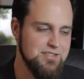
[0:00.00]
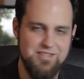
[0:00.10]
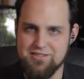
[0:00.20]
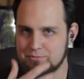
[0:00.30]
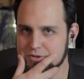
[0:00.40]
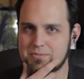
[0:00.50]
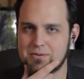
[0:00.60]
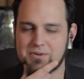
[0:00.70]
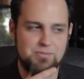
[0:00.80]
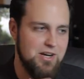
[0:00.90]
is that something
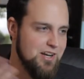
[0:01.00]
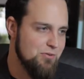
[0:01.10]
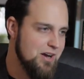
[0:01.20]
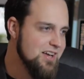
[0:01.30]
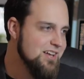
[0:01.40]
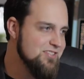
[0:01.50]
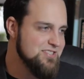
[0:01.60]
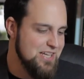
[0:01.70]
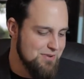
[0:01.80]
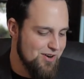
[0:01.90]
about my beer? Anyway, the
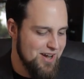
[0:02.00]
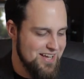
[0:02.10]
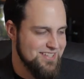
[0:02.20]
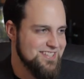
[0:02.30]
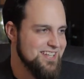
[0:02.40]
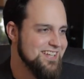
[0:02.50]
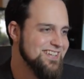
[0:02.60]
Steam O S.